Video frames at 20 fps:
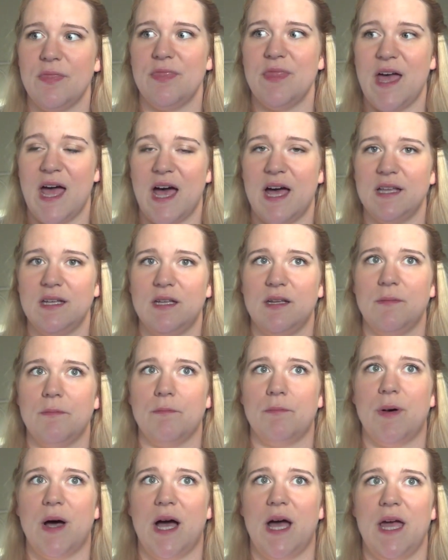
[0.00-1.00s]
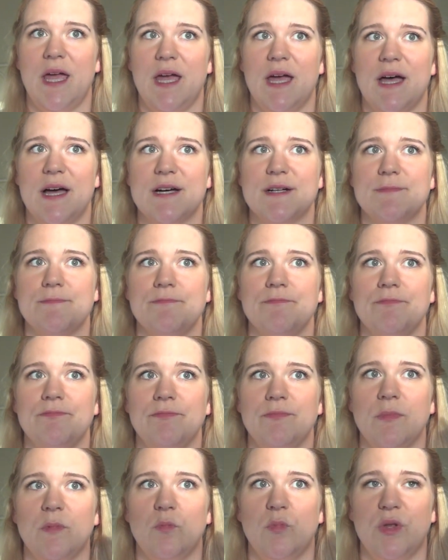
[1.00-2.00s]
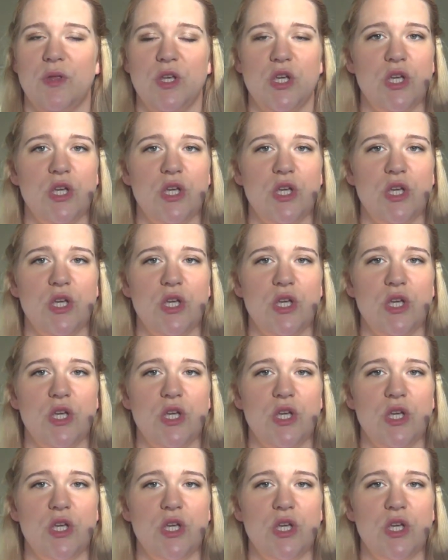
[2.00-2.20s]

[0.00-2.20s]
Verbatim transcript: that by, with